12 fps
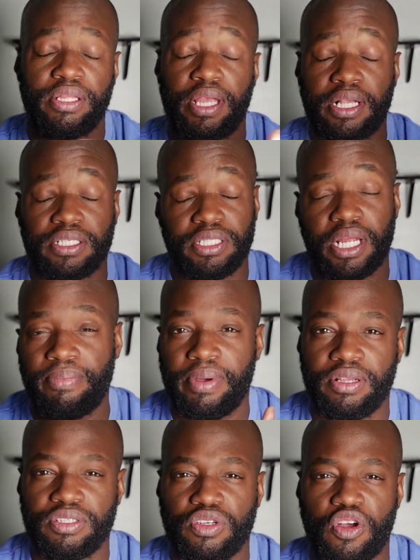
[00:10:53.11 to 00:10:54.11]
Actually, not
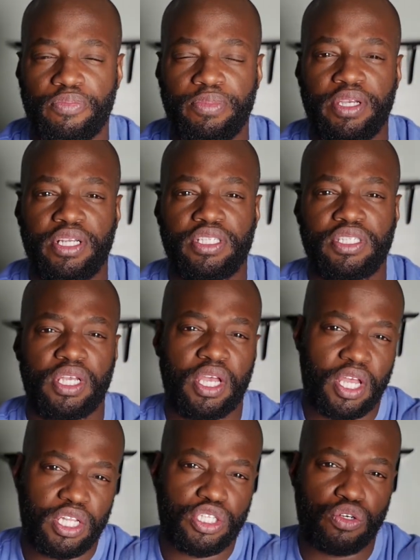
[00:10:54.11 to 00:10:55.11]
bouncing off me. It's
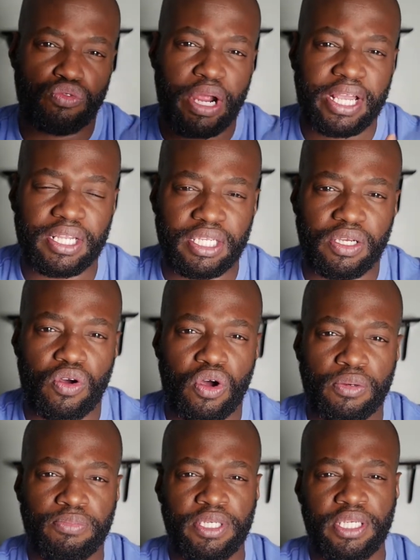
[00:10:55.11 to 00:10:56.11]
directly
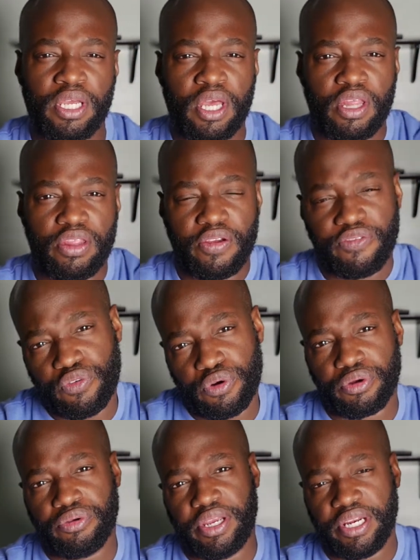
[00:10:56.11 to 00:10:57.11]
on me, therefore
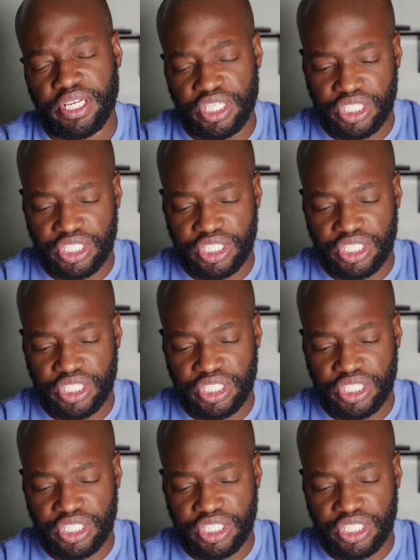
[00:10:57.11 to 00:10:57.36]
creating a